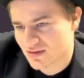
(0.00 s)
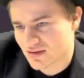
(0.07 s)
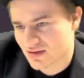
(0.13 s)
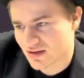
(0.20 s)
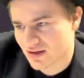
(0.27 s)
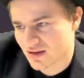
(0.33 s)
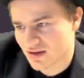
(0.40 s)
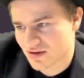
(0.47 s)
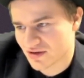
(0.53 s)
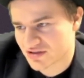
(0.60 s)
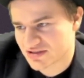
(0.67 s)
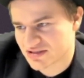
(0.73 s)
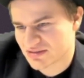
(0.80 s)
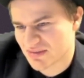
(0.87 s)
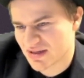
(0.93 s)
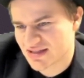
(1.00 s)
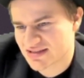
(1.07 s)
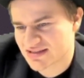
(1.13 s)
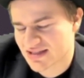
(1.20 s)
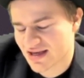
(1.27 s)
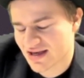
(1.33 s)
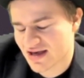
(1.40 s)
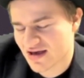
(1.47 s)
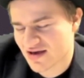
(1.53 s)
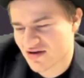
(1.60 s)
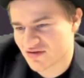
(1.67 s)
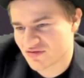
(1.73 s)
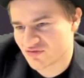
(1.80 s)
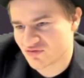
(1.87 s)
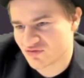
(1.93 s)
Because he makes
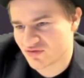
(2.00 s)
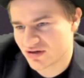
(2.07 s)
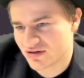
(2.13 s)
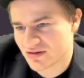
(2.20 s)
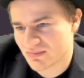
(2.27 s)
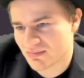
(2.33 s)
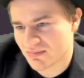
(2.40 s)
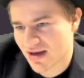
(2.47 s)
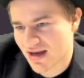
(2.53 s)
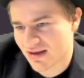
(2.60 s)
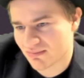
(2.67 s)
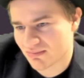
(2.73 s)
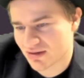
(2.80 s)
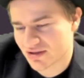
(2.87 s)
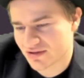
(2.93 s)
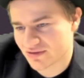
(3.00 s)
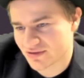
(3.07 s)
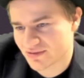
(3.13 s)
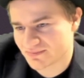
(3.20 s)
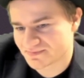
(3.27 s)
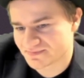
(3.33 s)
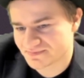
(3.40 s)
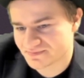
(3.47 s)
a very bad blunder.